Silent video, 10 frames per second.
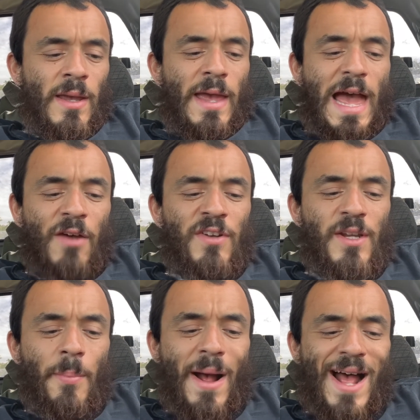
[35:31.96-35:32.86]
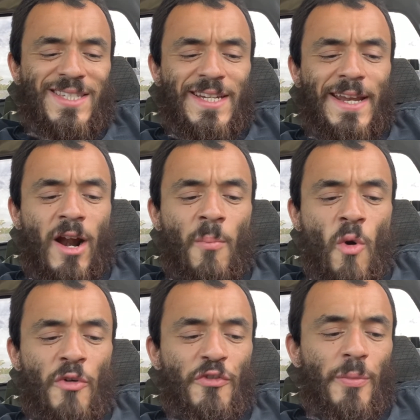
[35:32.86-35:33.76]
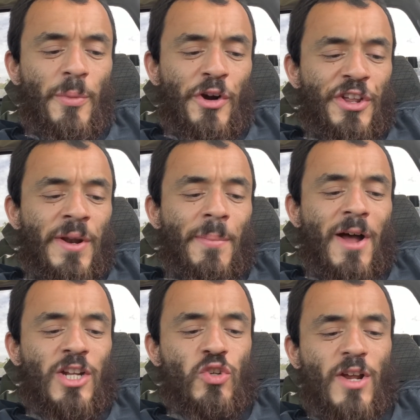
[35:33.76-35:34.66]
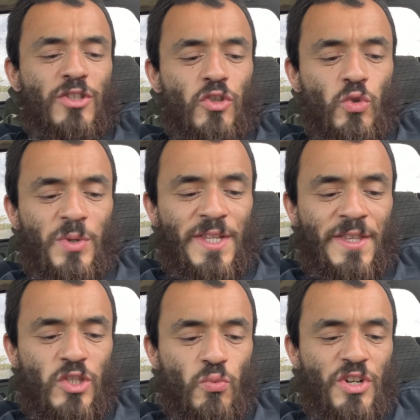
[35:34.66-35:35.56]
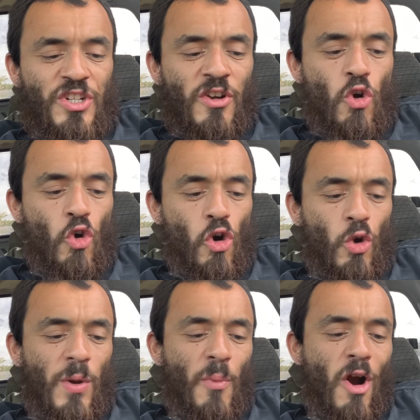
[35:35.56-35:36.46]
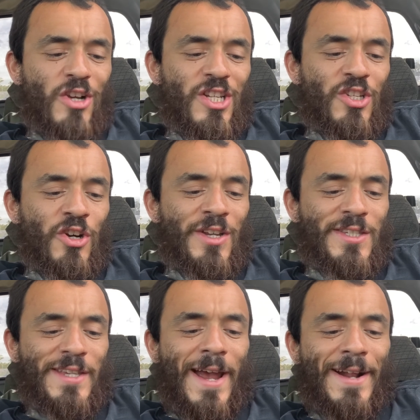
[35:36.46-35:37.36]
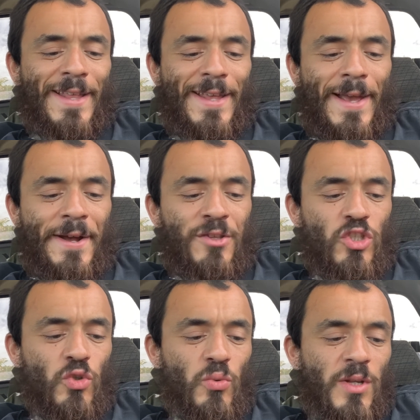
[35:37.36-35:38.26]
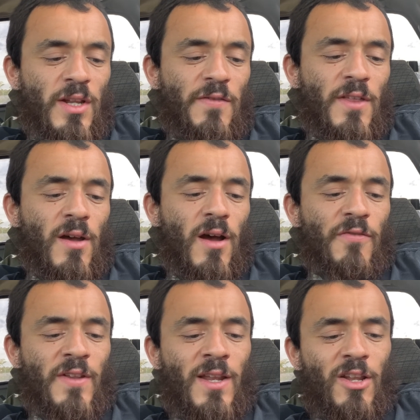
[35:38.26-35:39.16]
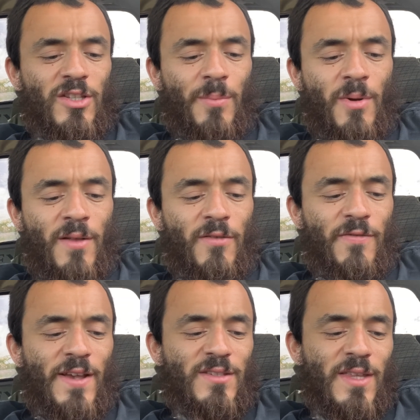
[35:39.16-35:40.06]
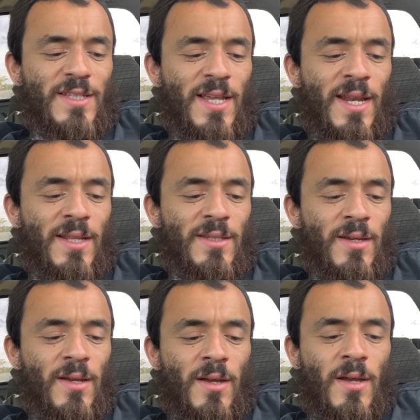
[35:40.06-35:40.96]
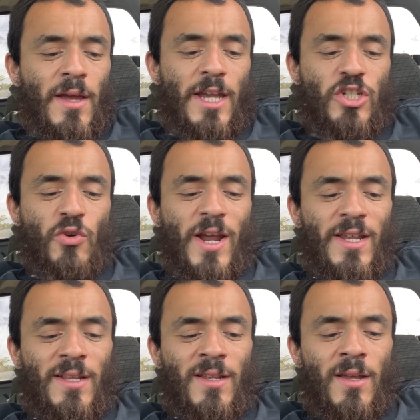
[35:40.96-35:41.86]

Having deposited our mournful burden upon trestles within this region of horror, we partially turned aside the yet unscrewed lid of the coffin and looked upon the face of the tenant, a striking